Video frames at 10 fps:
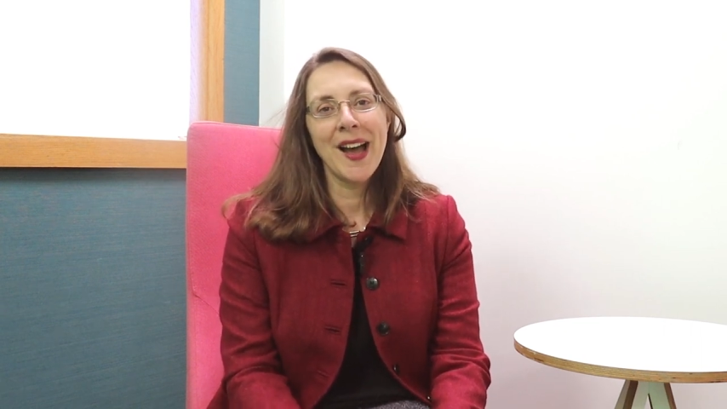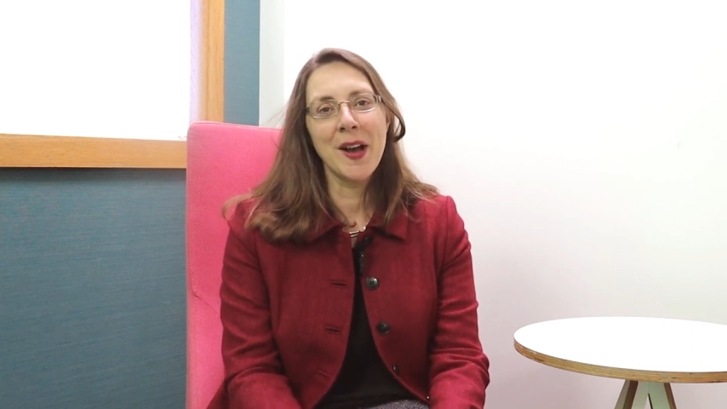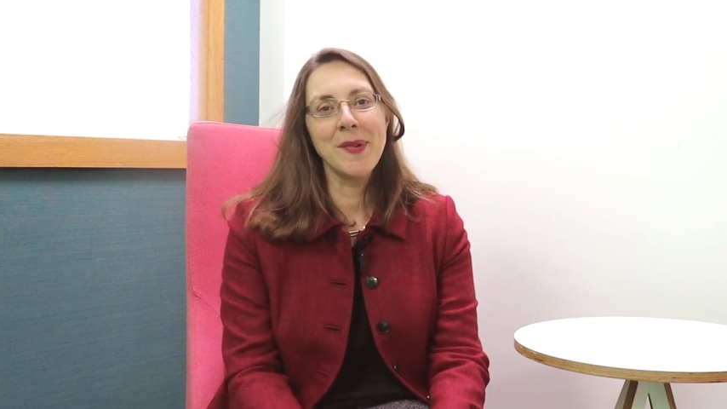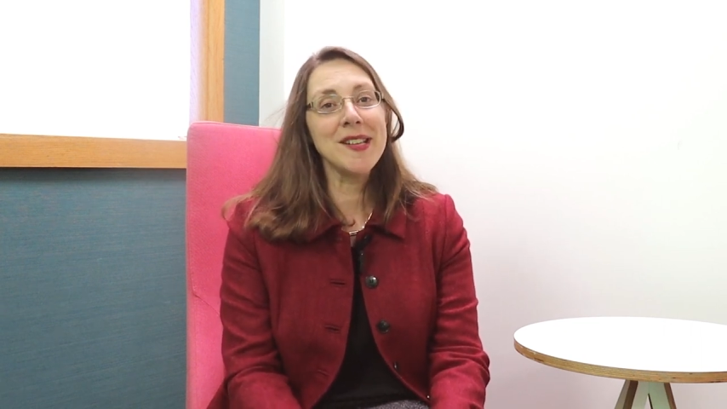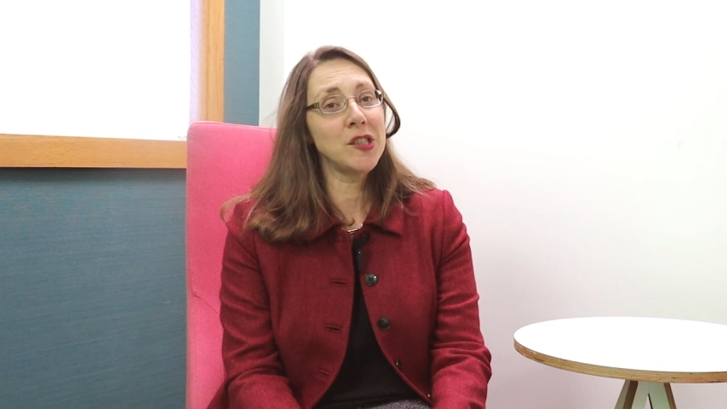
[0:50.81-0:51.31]

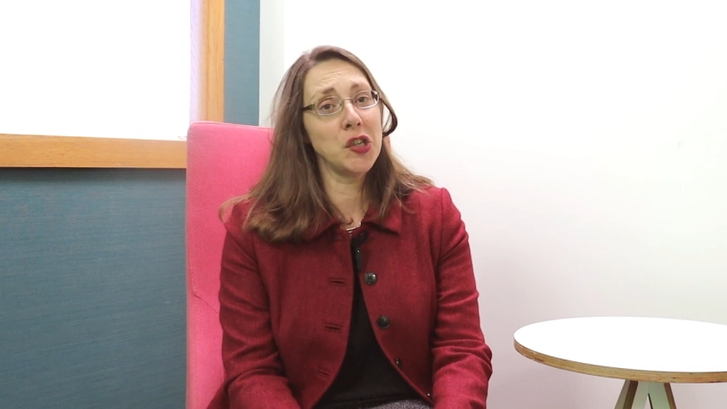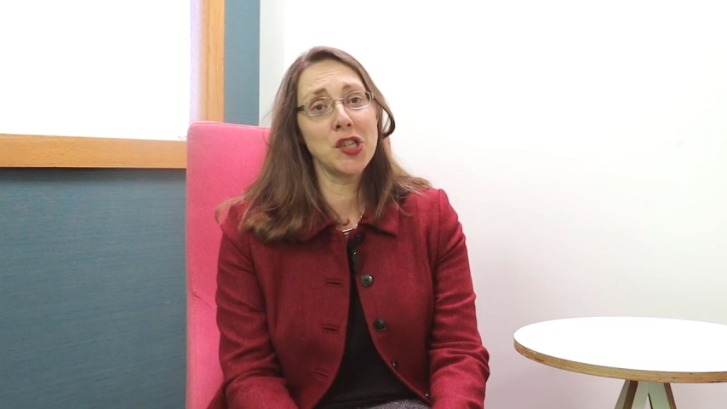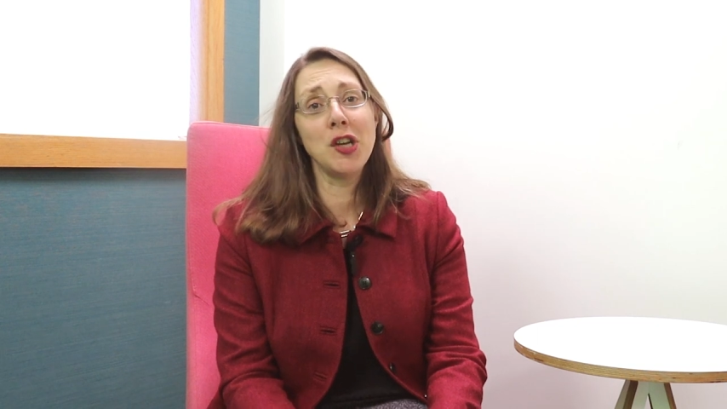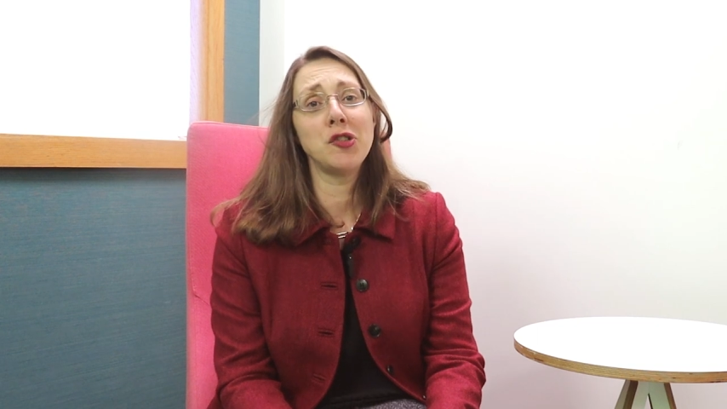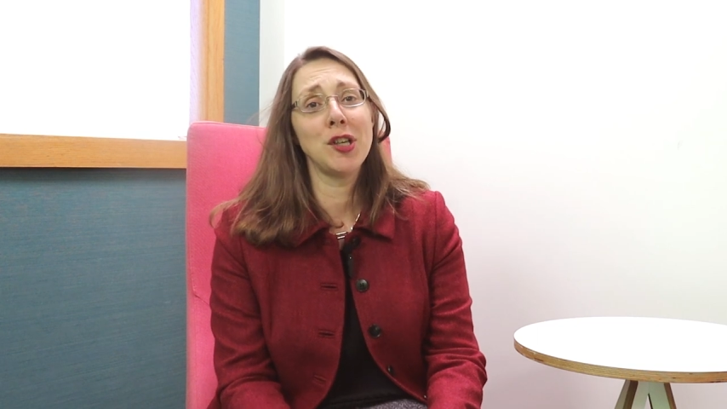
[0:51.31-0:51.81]
Um, it's
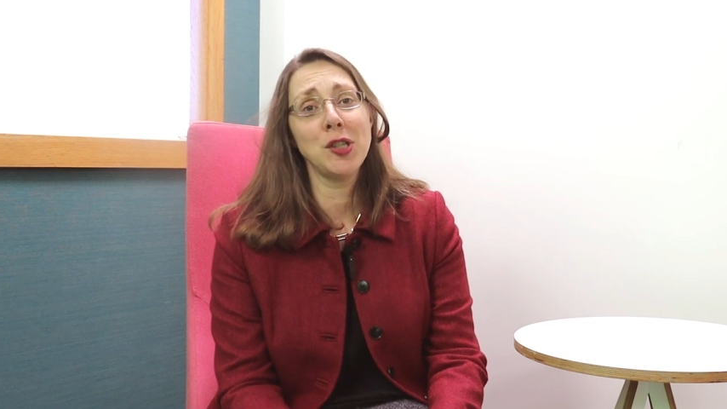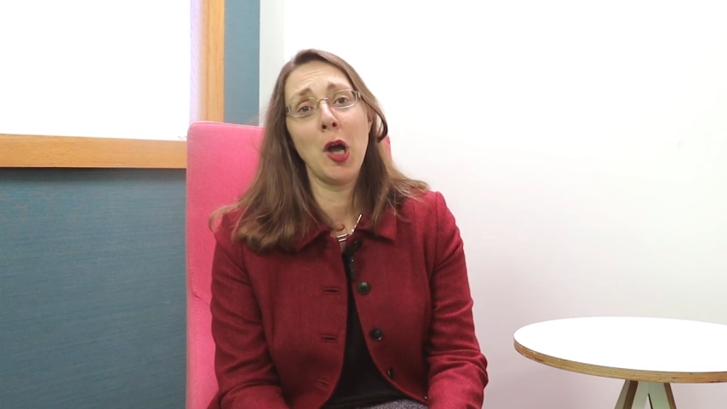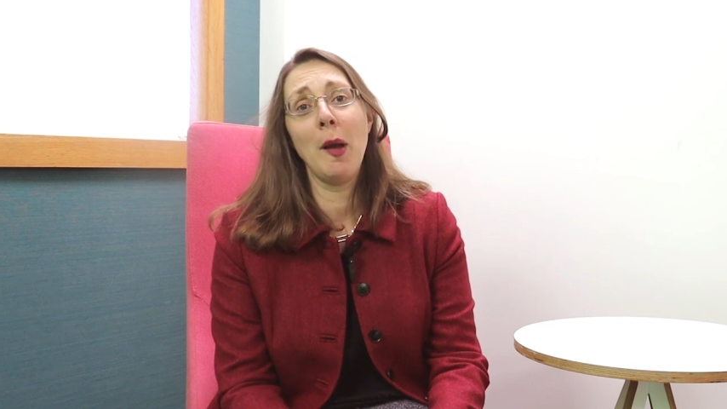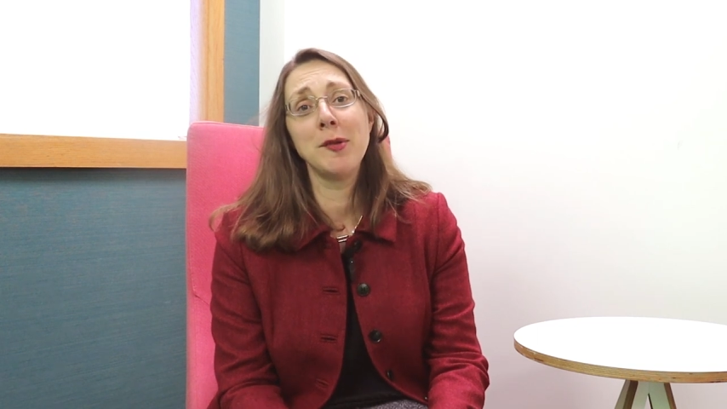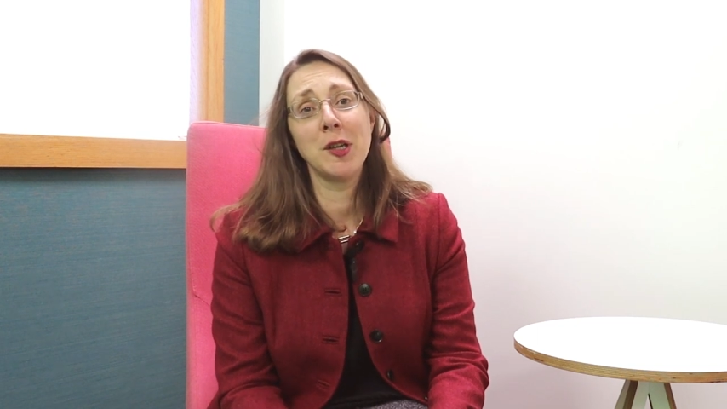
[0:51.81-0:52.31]
such an interesting
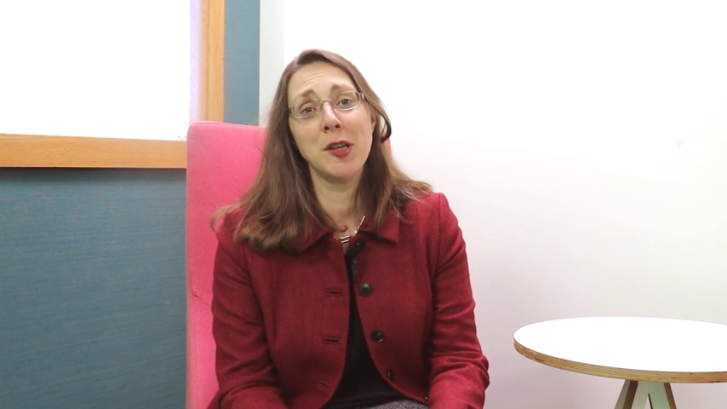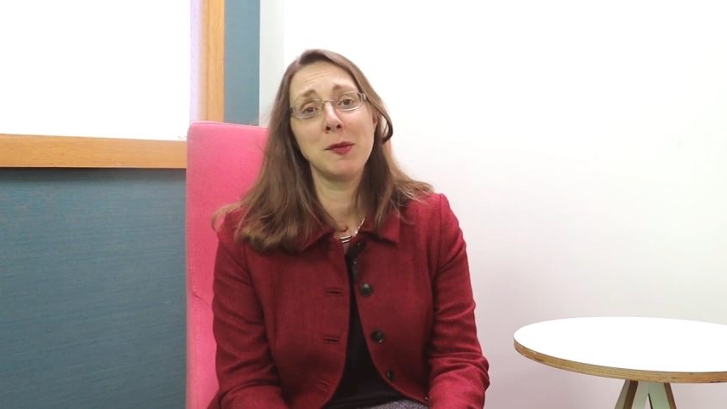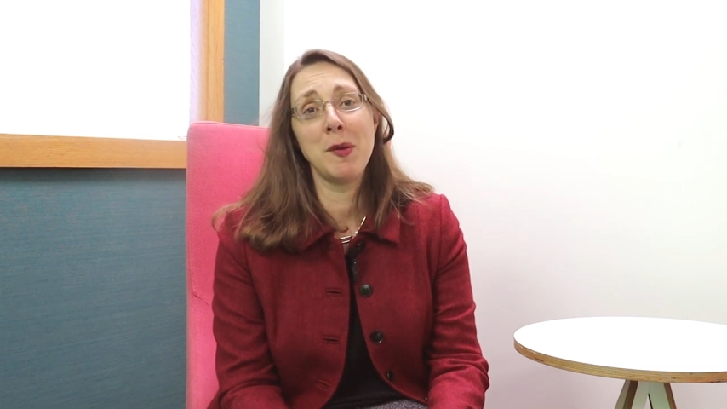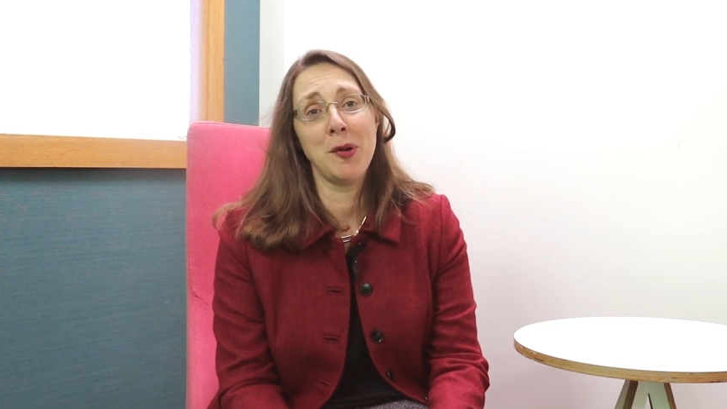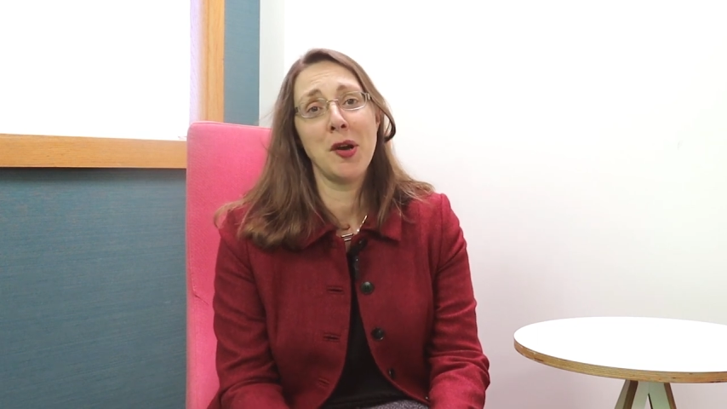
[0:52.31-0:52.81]
time
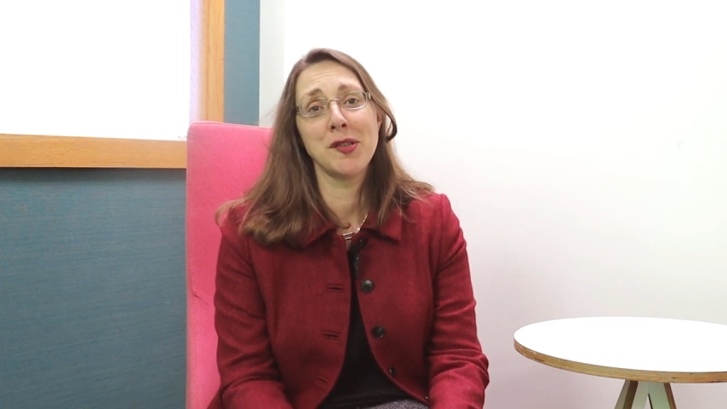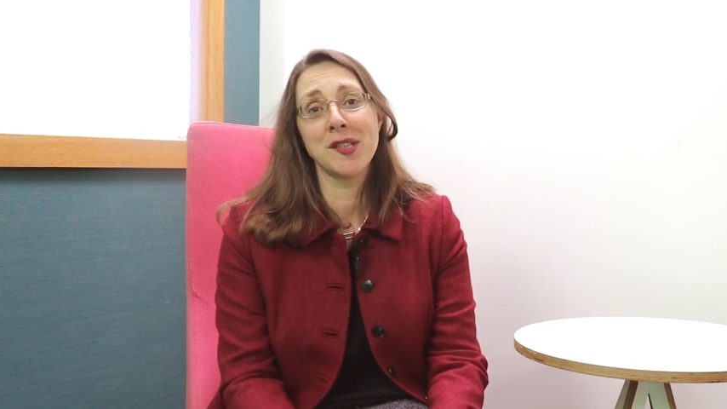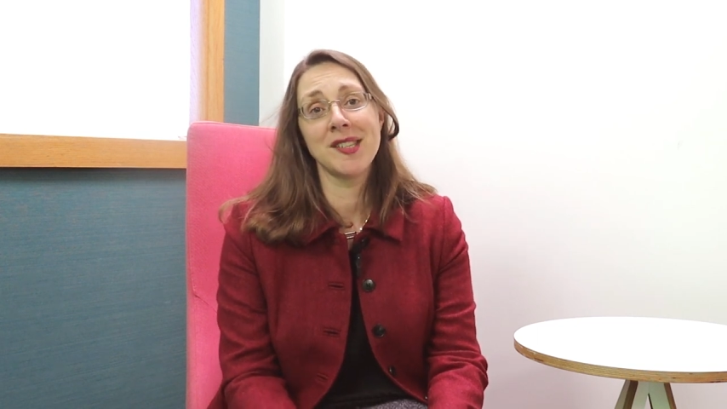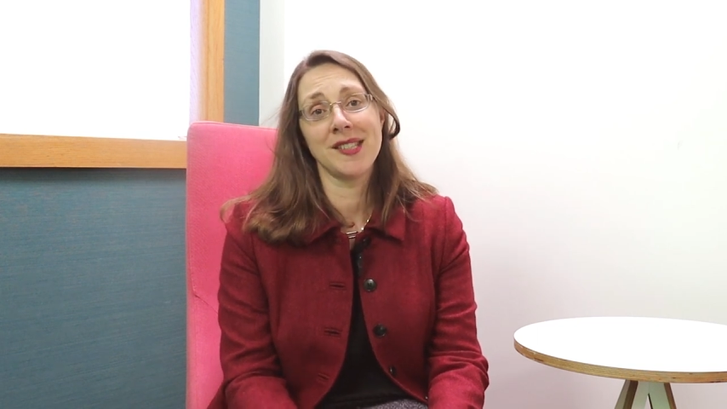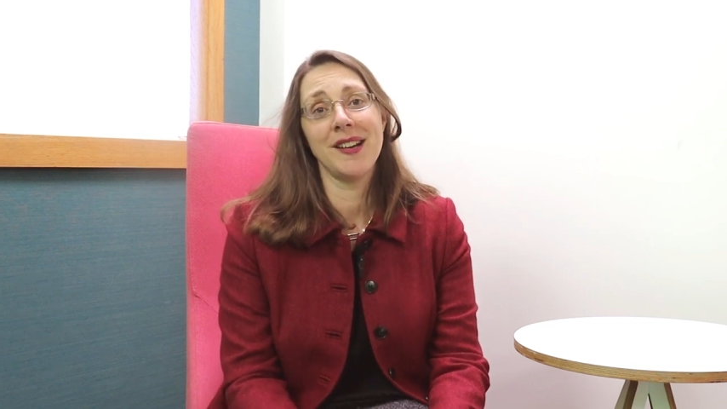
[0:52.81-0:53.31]
to, to be part
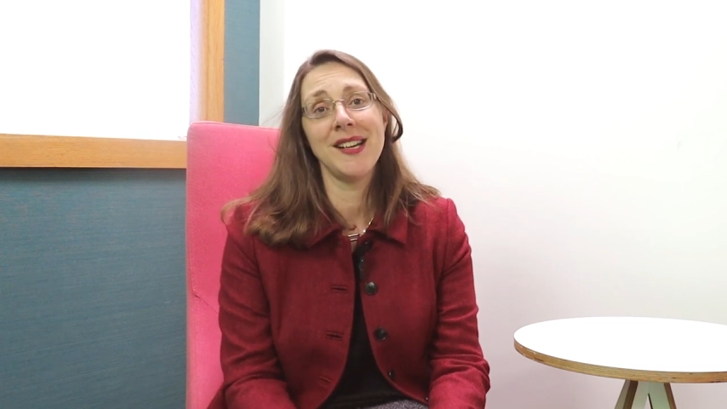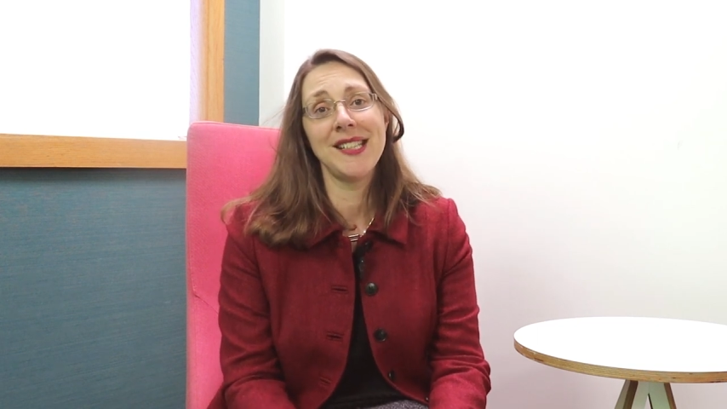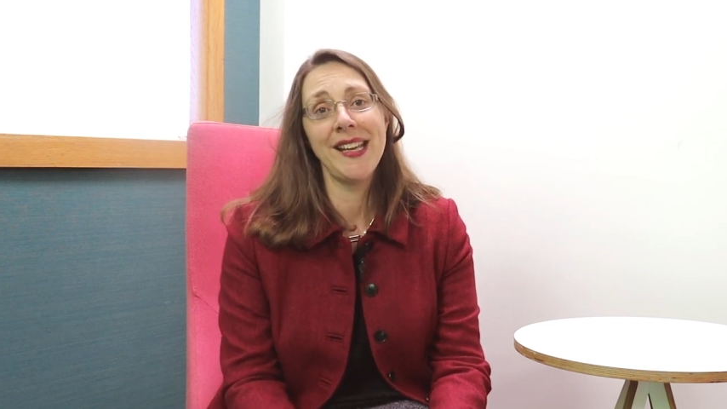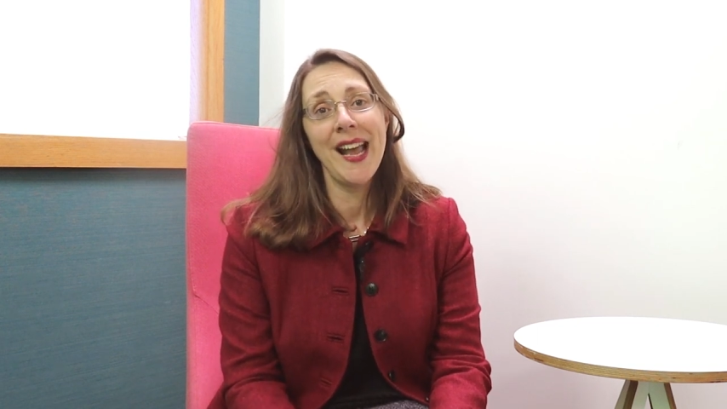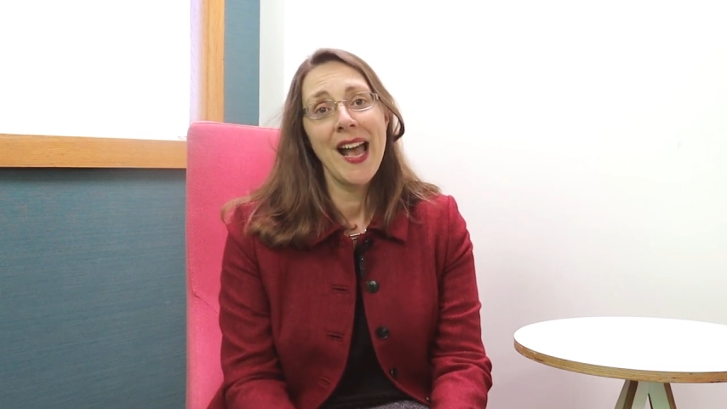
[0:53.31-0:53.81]
of the
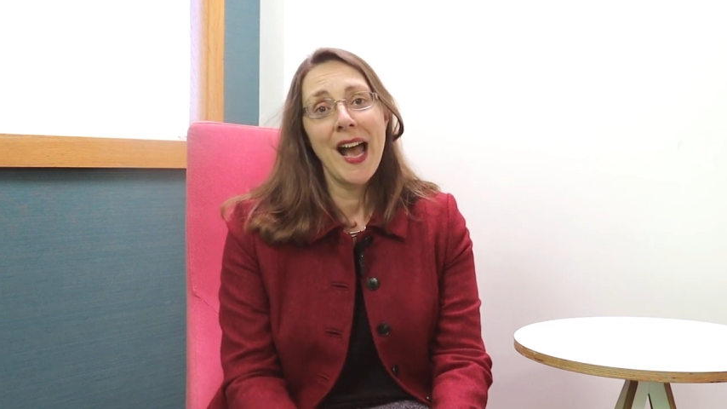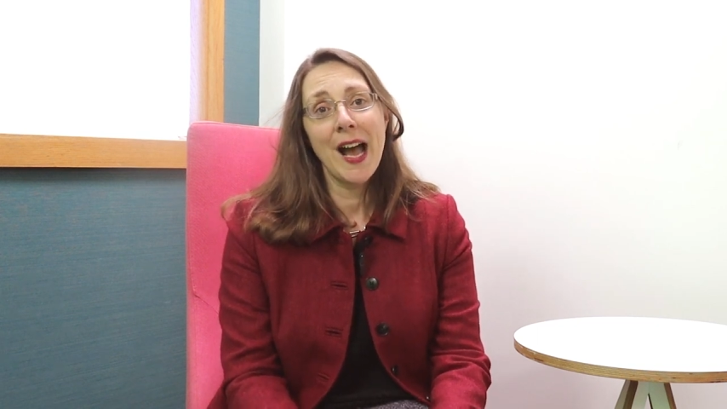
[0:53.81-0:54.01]
Society.